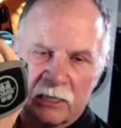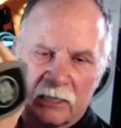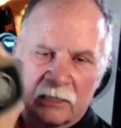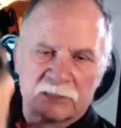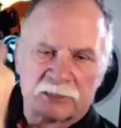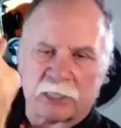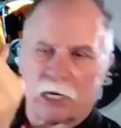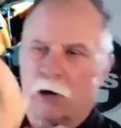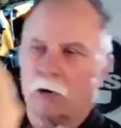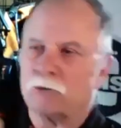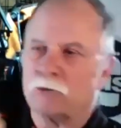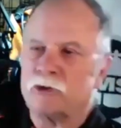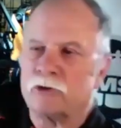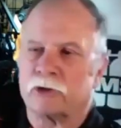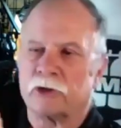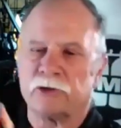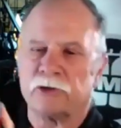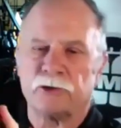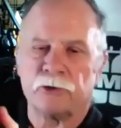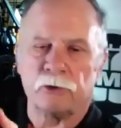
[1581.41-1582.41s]
So you
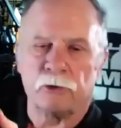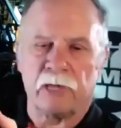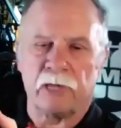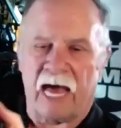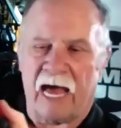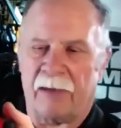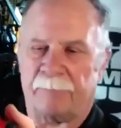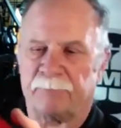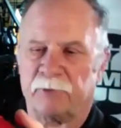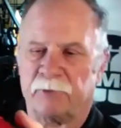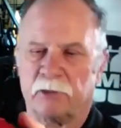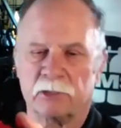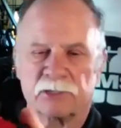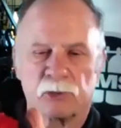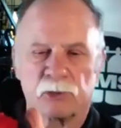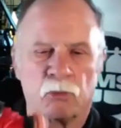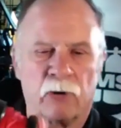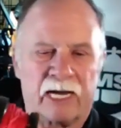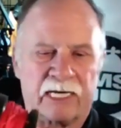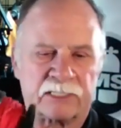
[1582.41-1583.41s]
could do that because the
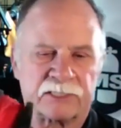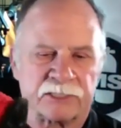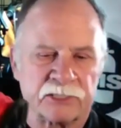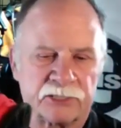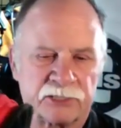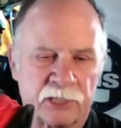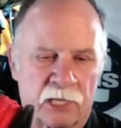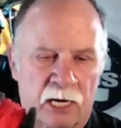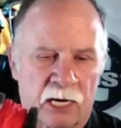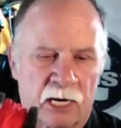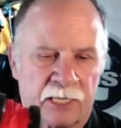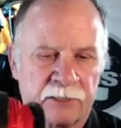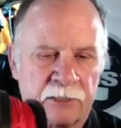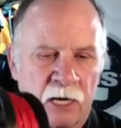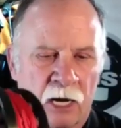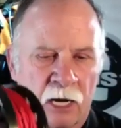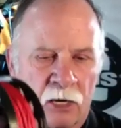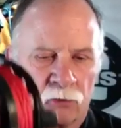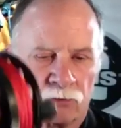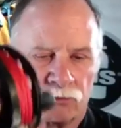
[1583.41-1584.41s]
way it's designed,
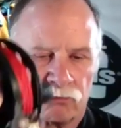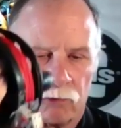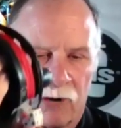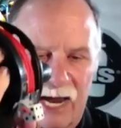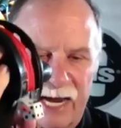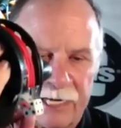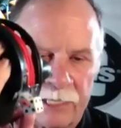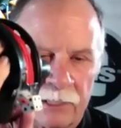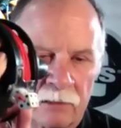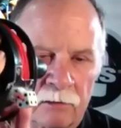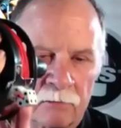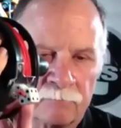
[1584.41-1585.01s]
right